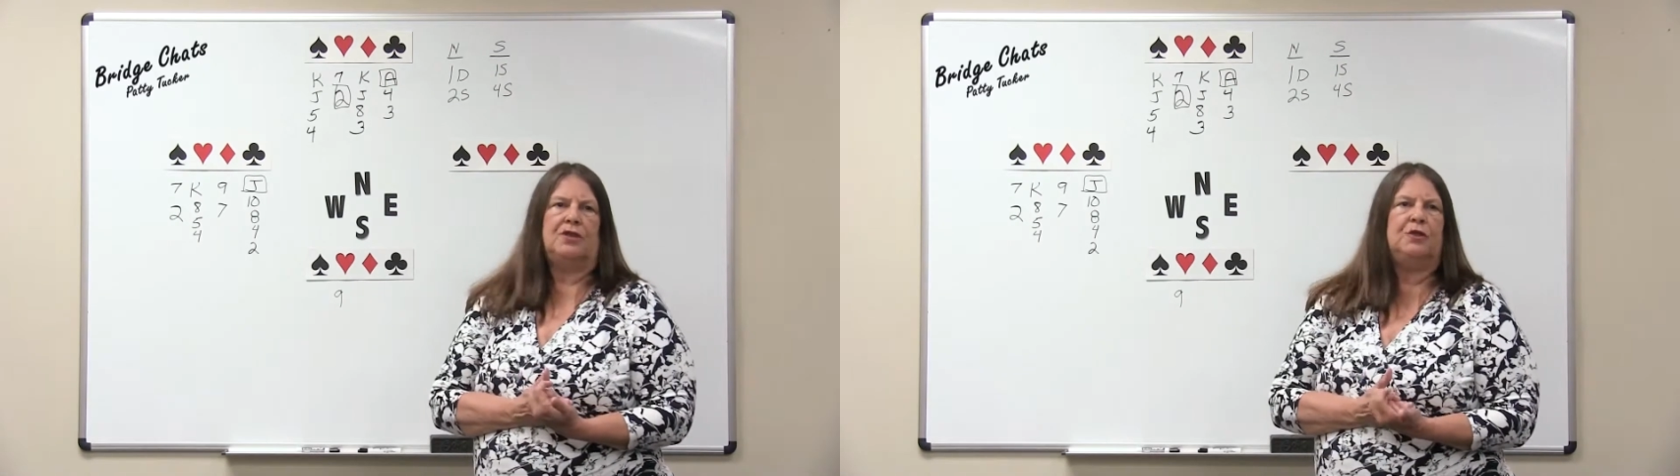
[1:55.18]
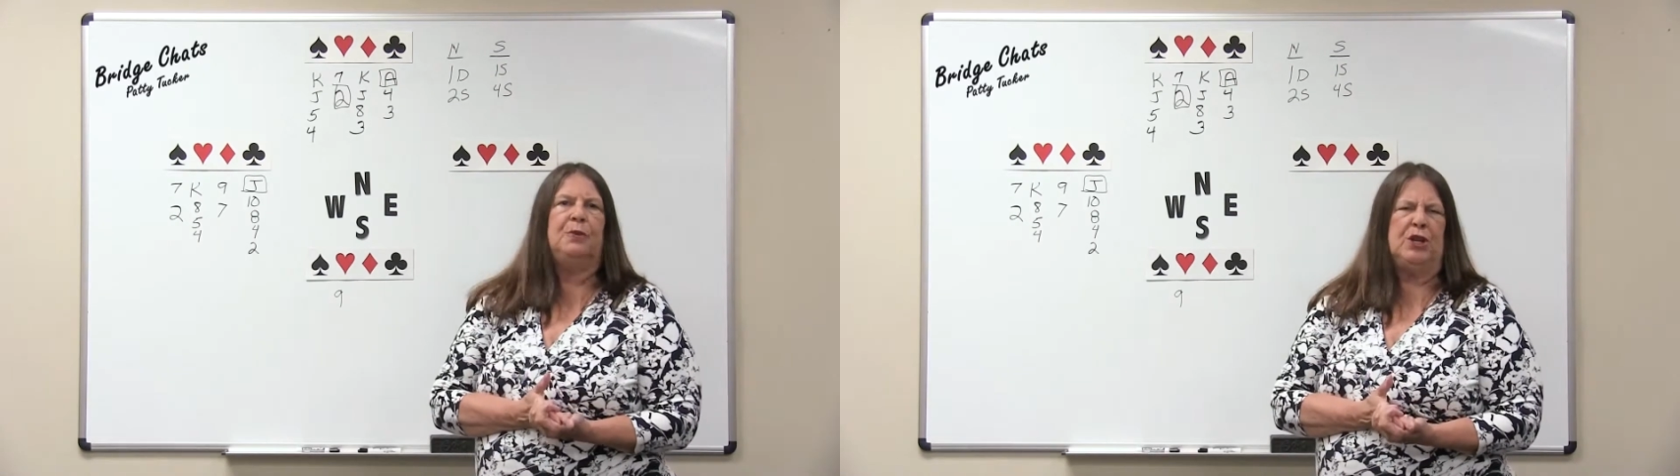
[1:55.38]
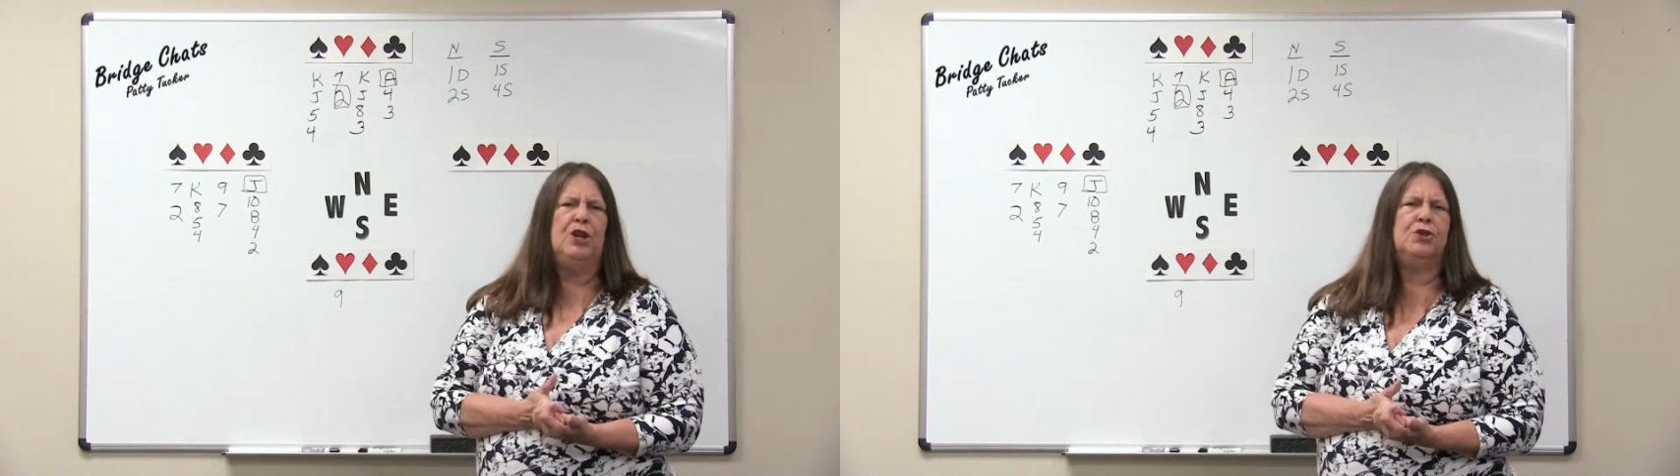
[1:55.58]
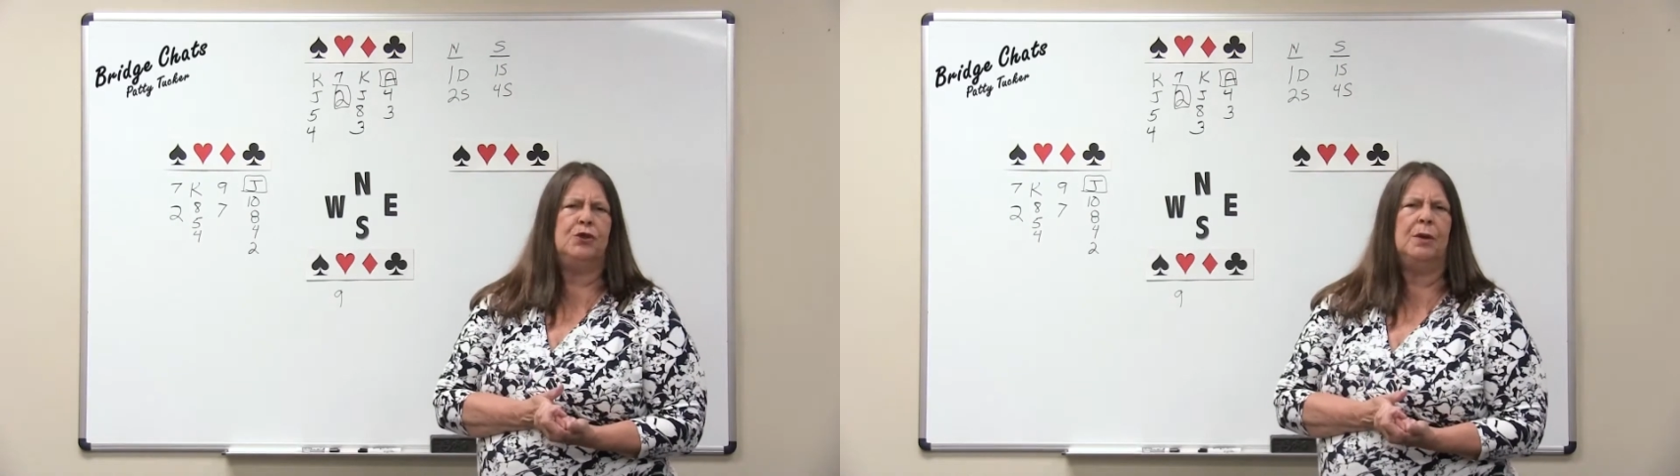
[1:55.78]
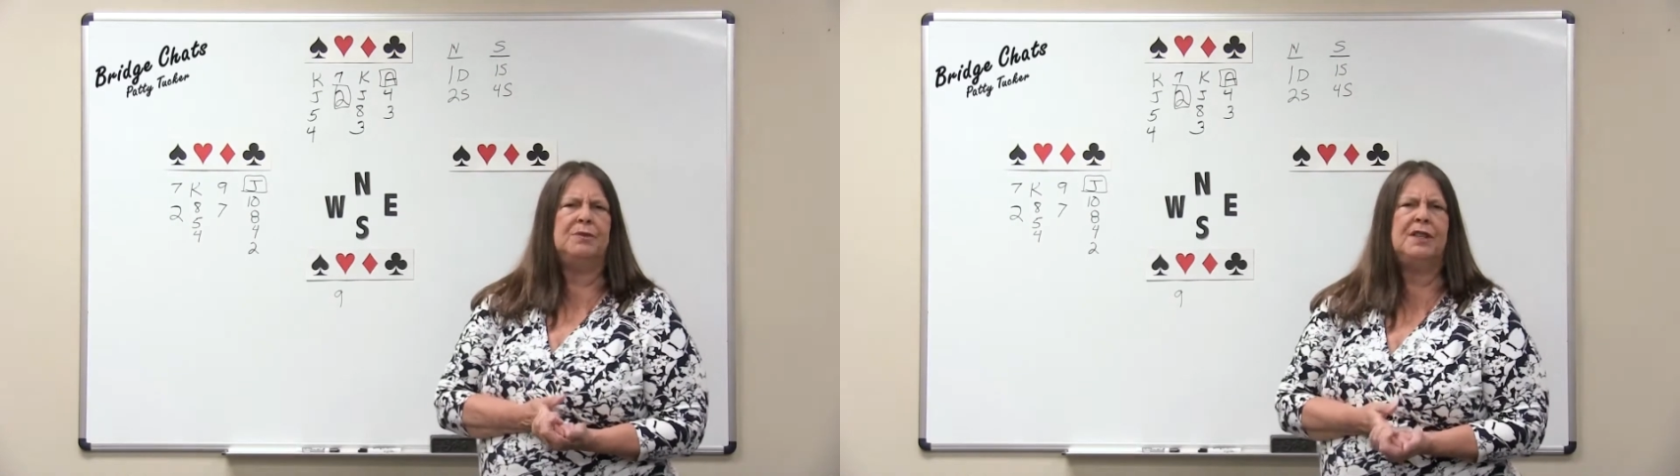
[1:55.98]
Those are pretty good
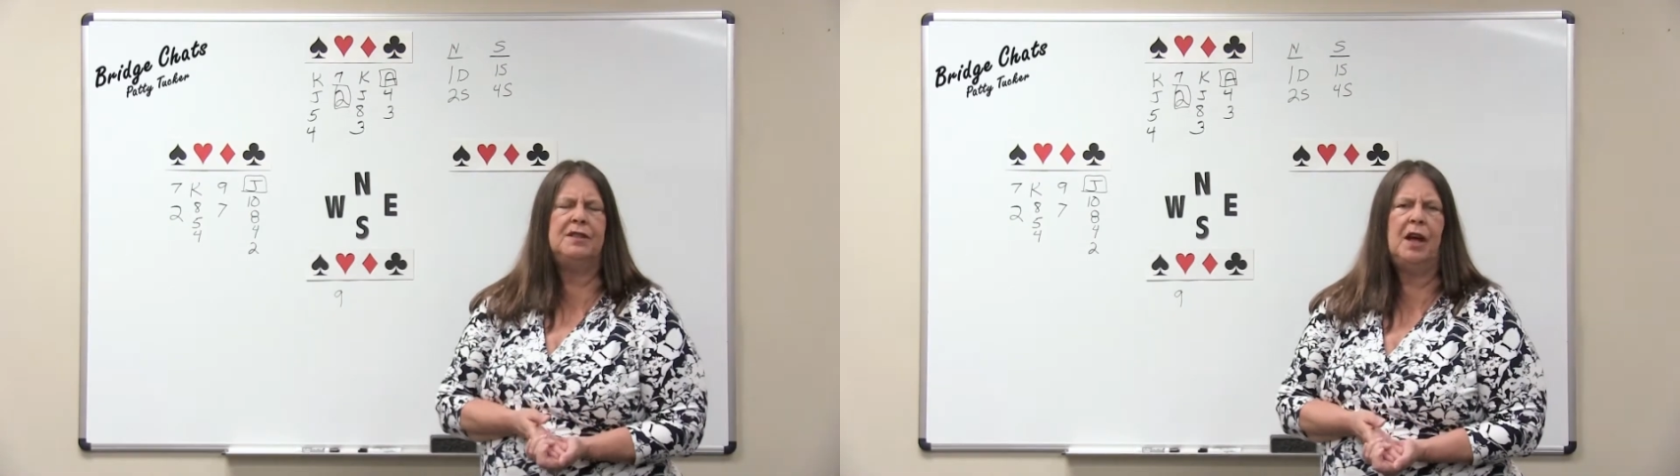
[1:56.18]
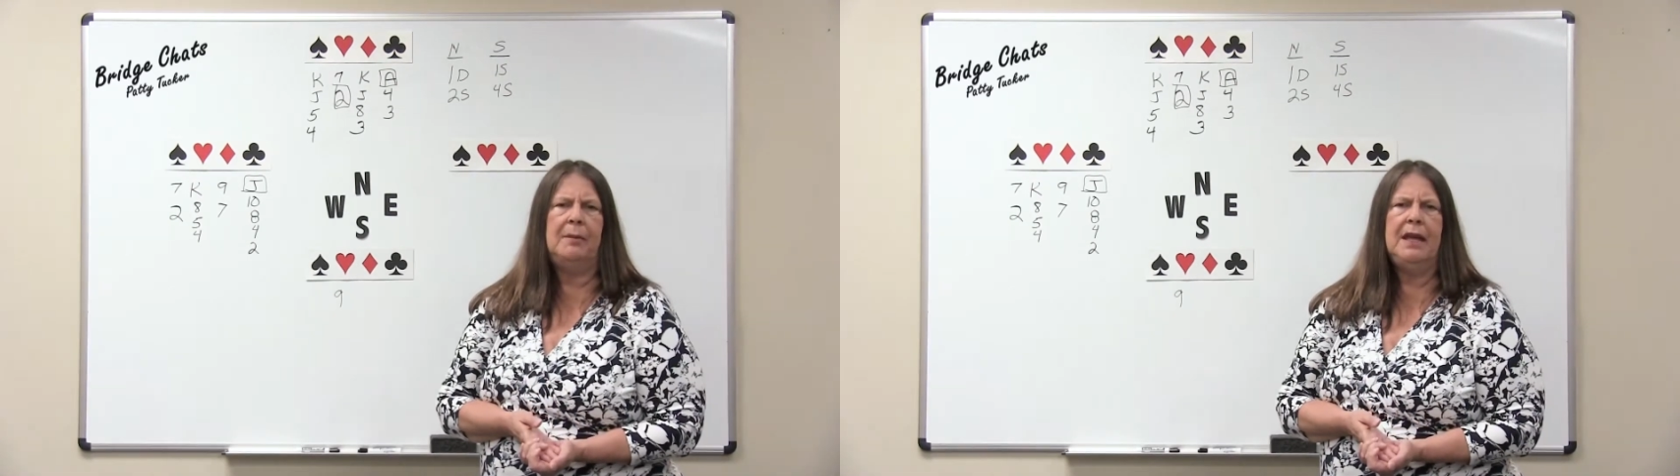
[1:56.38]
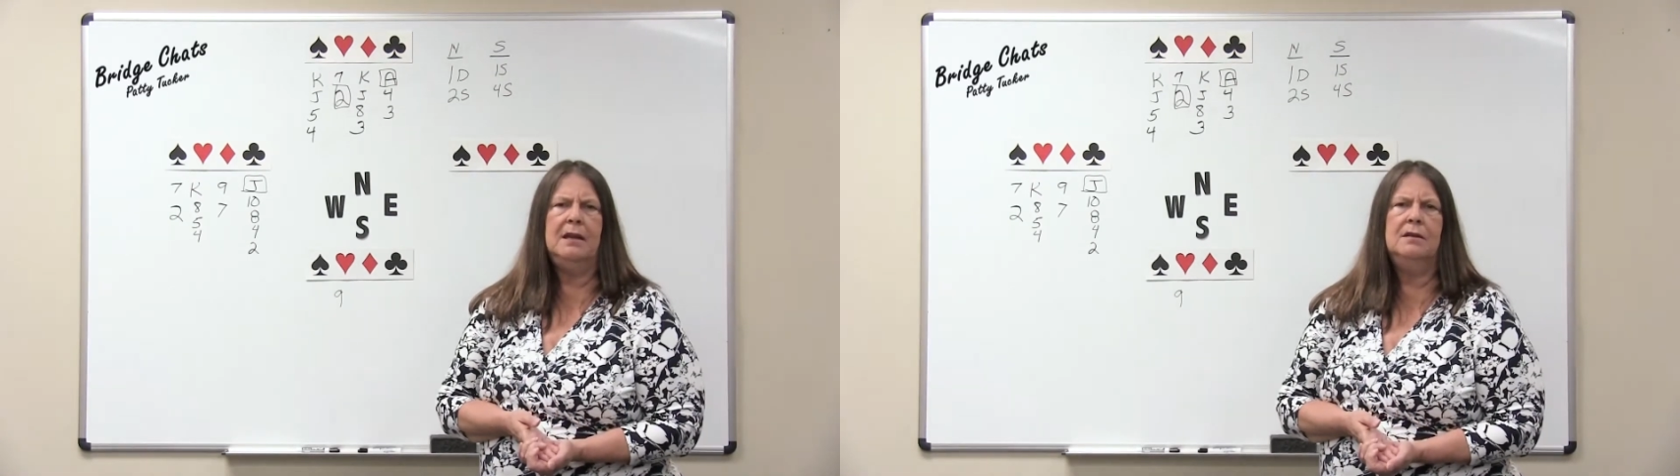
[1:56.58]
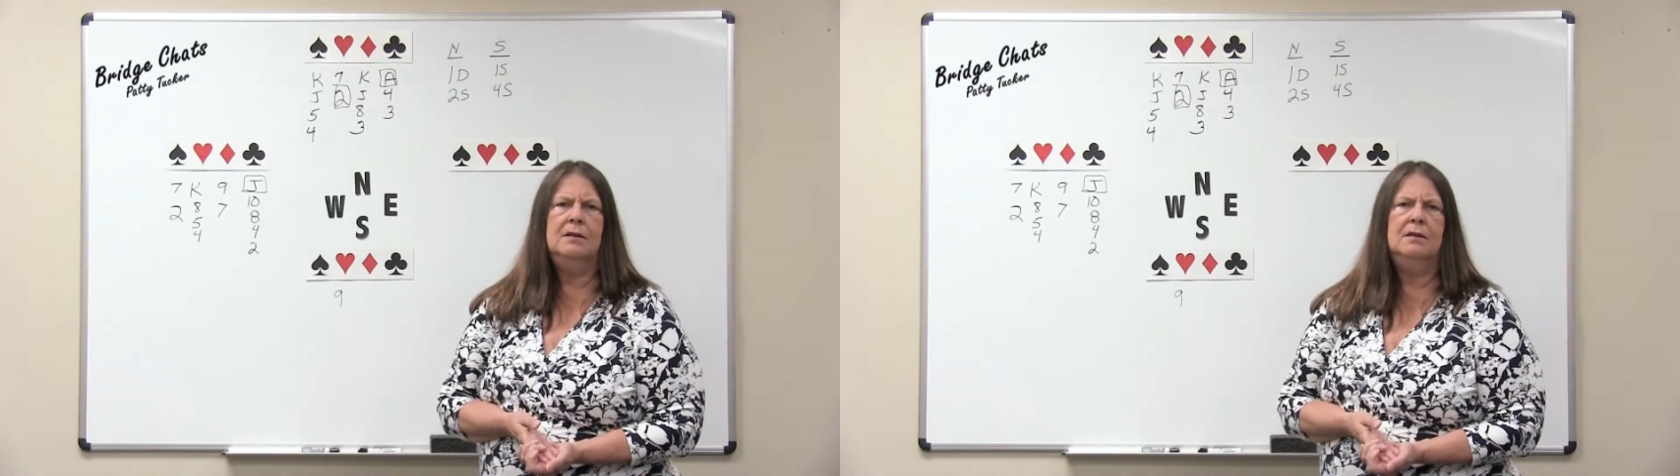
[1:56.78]
trumps in dummy.